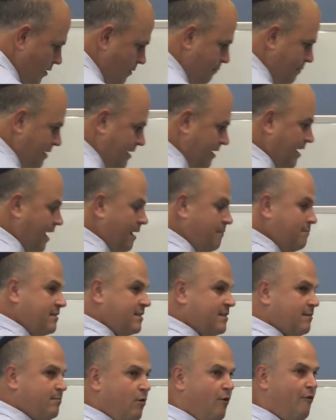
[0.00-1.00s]

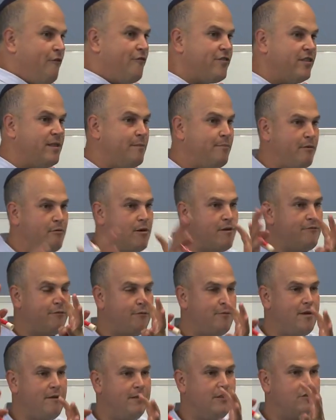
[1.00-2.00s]
becomes moved from the
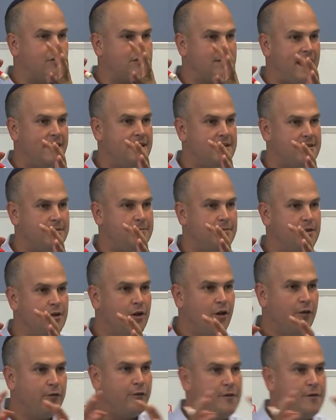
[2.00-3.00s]
periphery of religious Zionism to